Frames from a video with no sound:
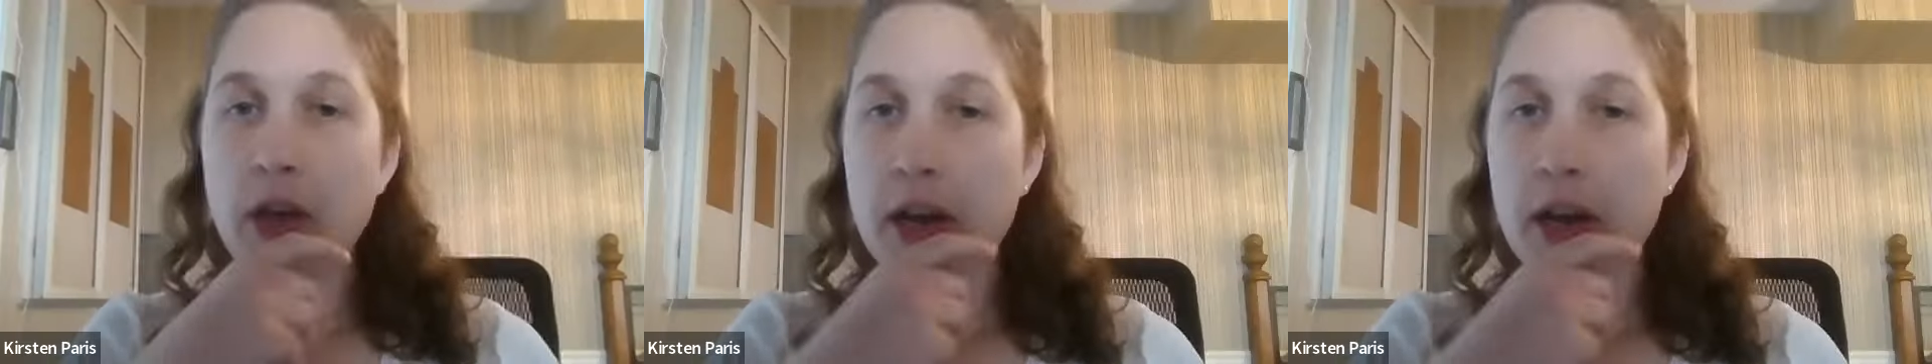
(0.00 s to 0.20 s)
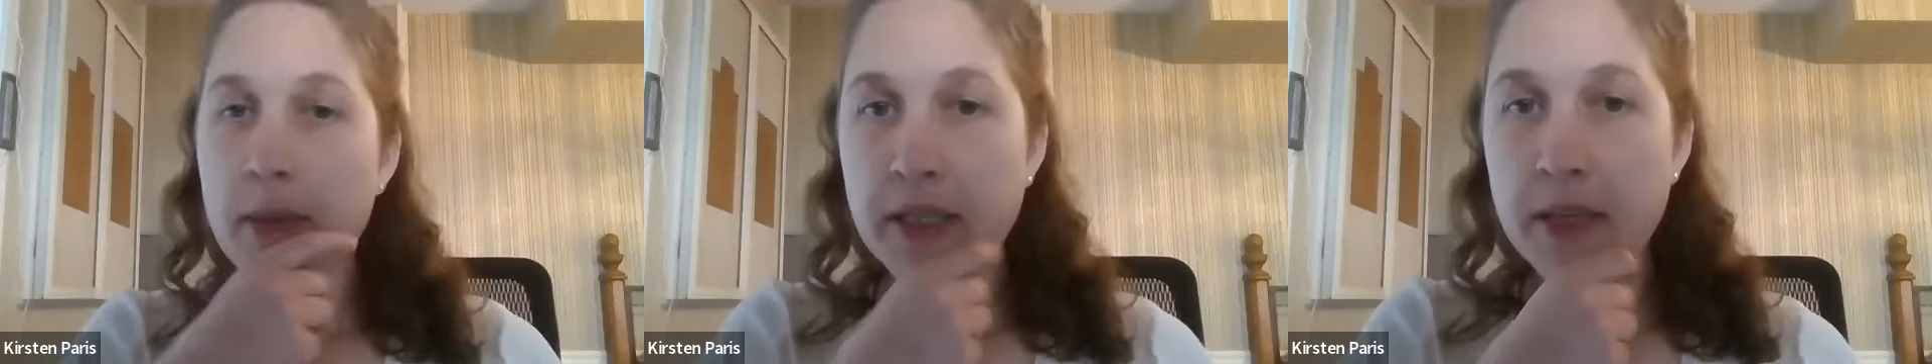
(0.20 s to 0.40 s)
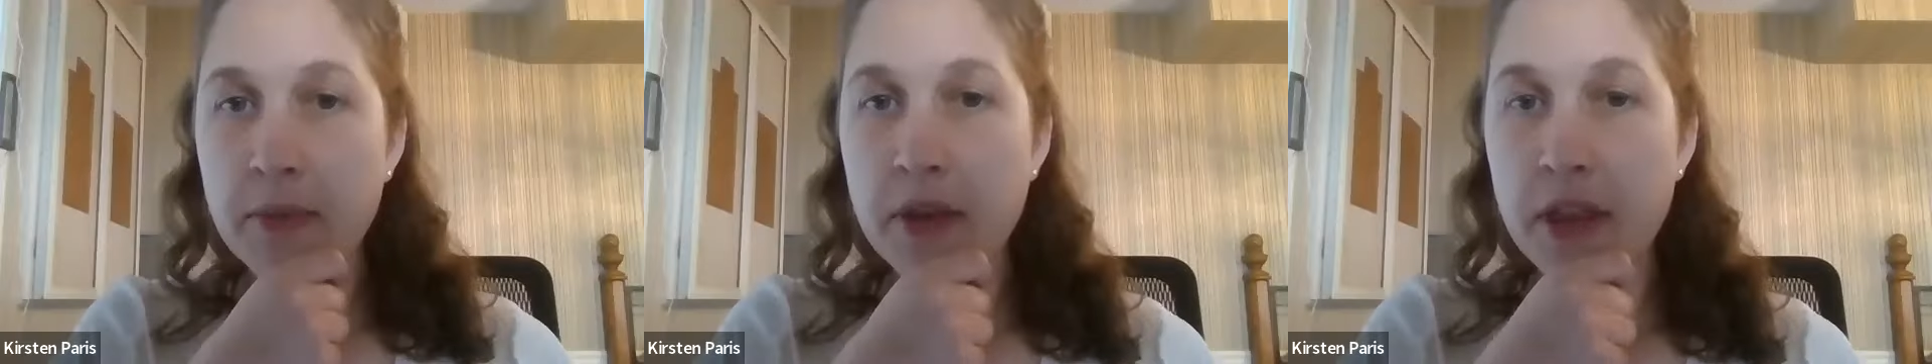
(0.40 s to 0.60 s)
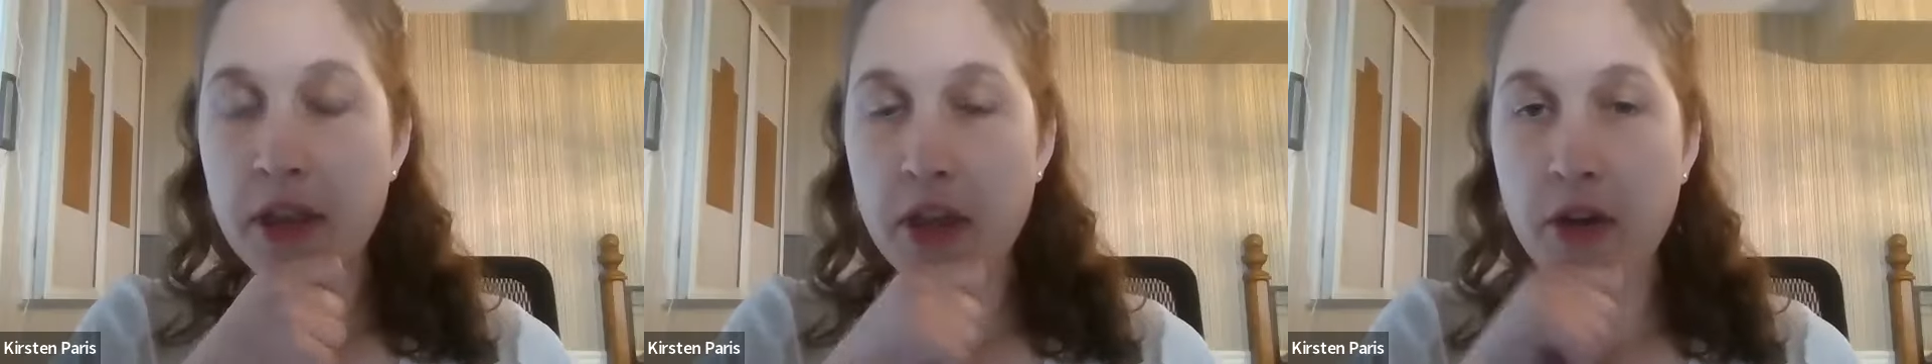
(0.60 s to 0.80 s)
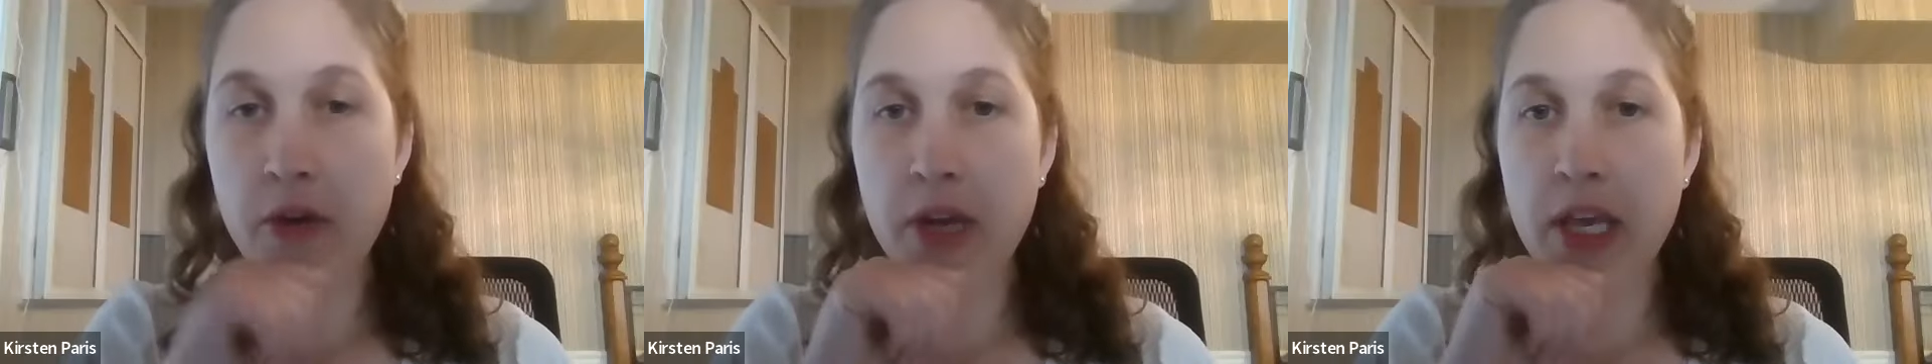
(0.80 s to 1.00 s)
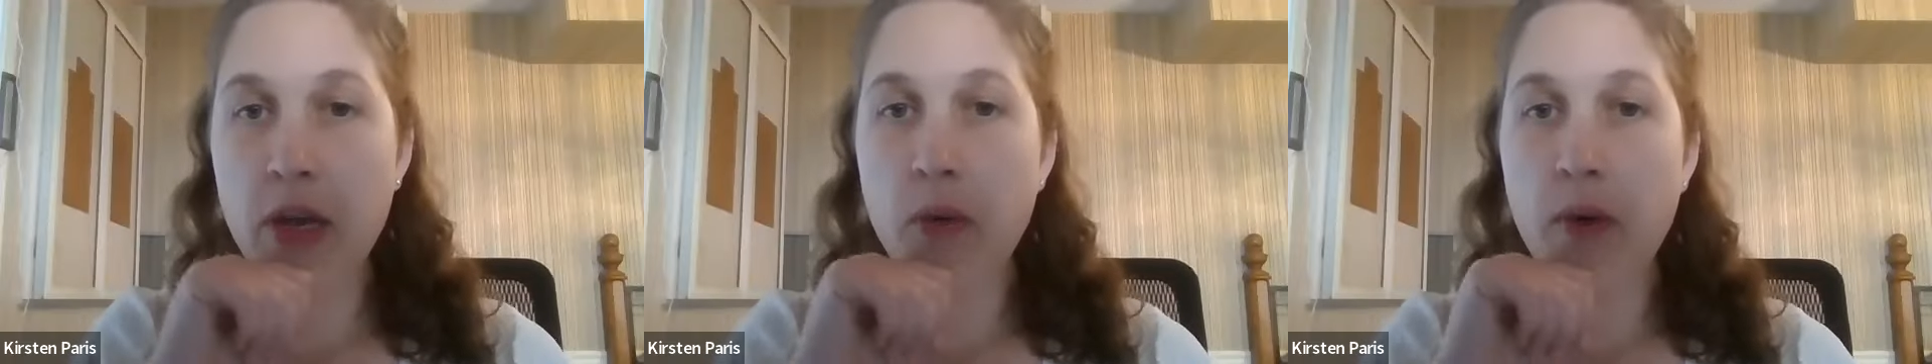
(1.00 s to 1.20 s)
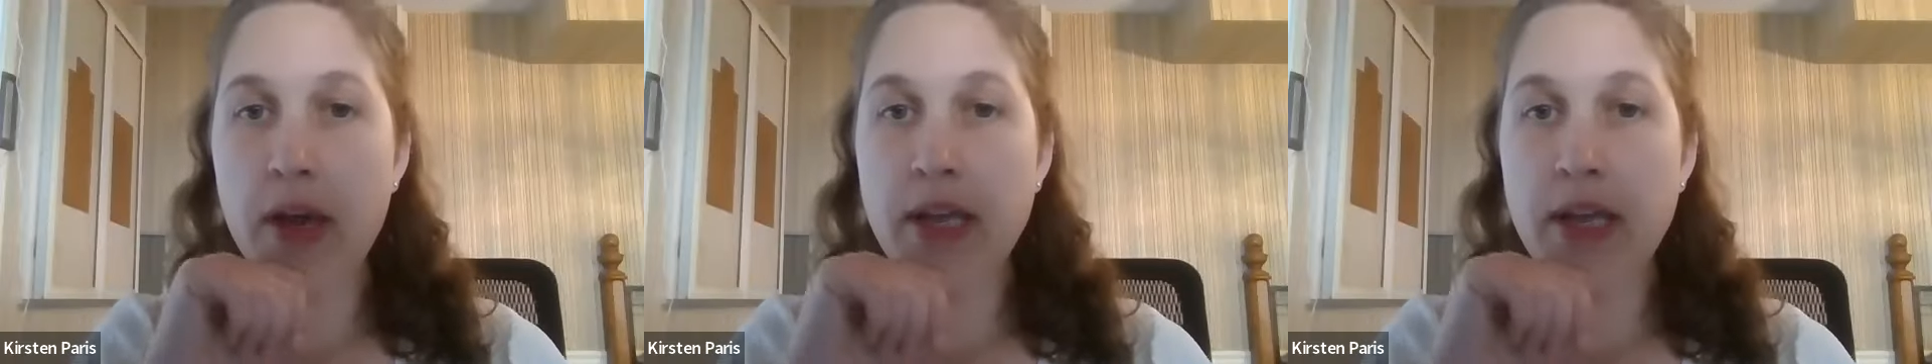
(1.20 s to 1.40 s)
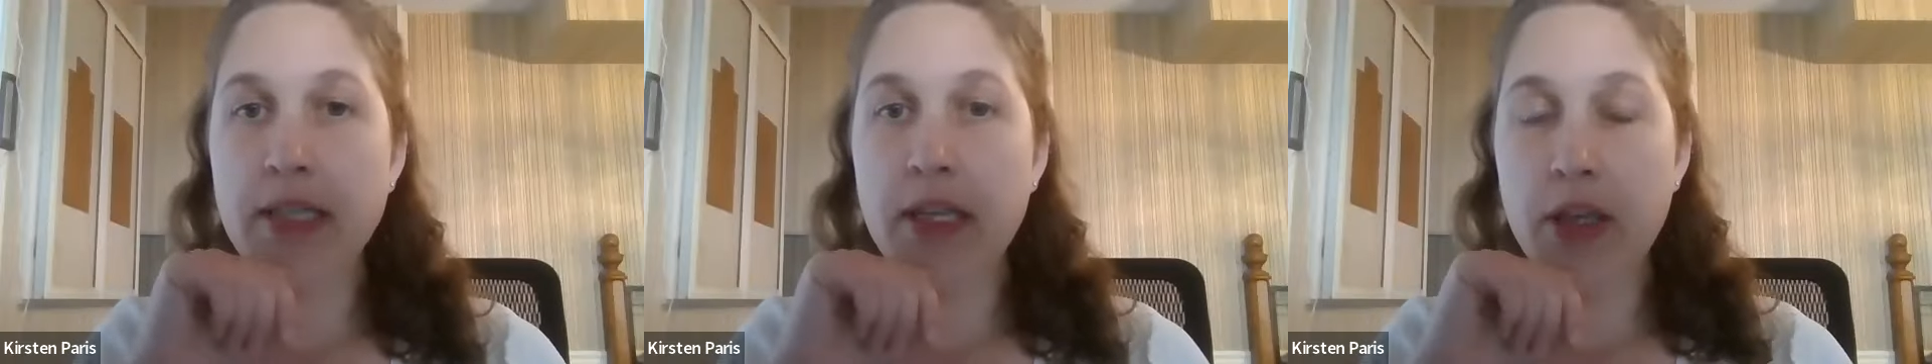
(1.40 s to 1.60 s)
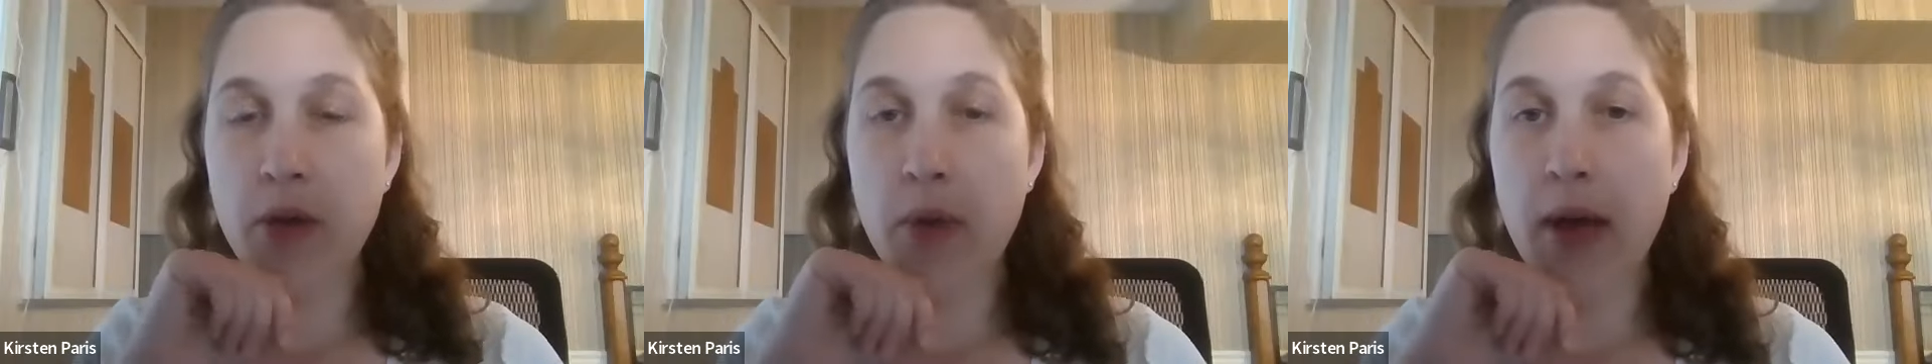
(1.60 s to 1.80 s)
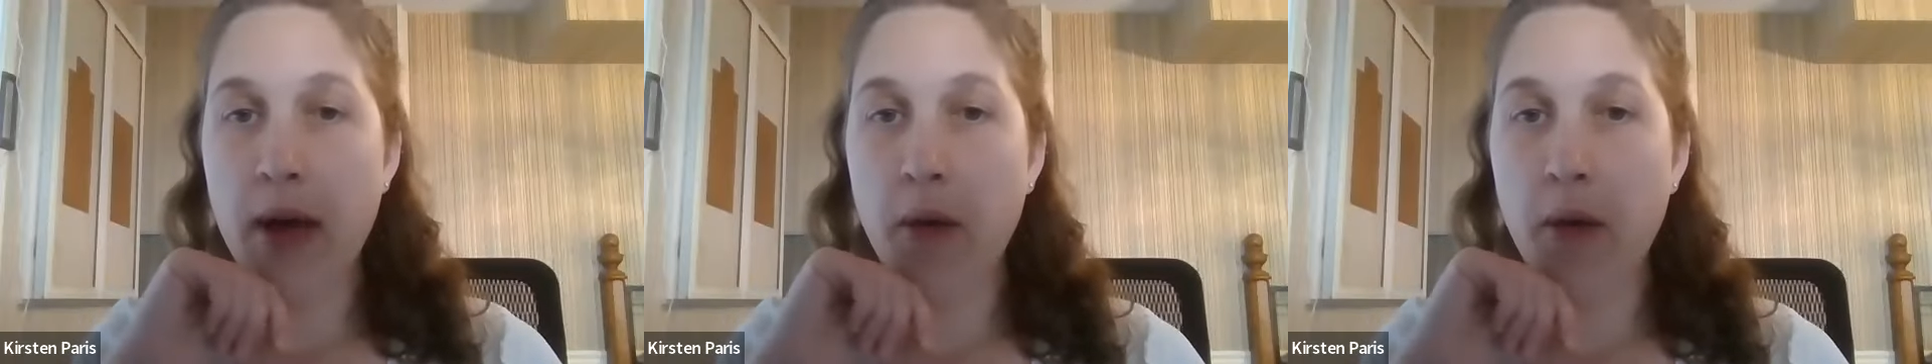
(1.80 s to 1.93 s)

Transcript: you talk about some of the unique ways that you